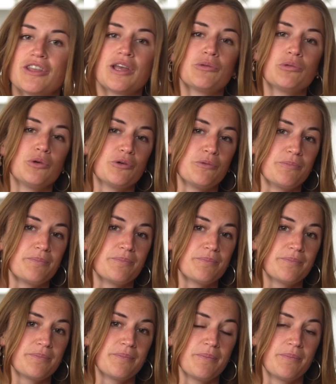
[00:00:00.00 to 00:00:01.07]
level.
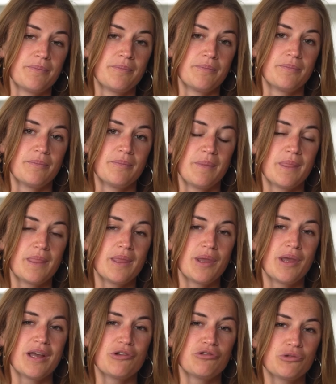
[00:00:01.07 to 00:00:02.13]

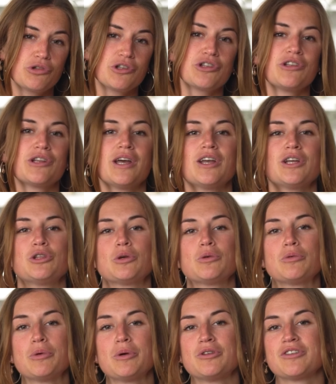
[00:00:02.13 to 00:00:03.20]
If you've just taken your
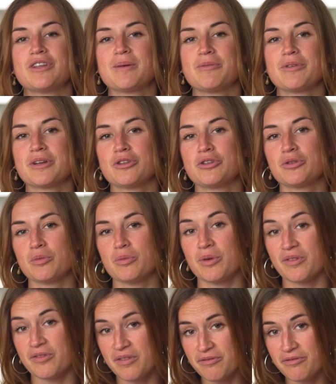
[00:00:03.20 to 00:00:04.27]
first steps into the
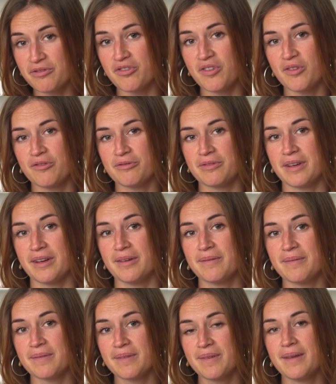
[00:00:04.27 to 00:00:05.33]
world of photography,
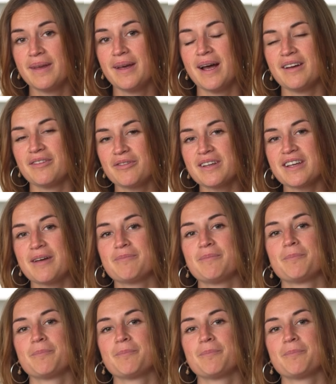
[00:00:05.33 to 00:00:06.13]
entry-level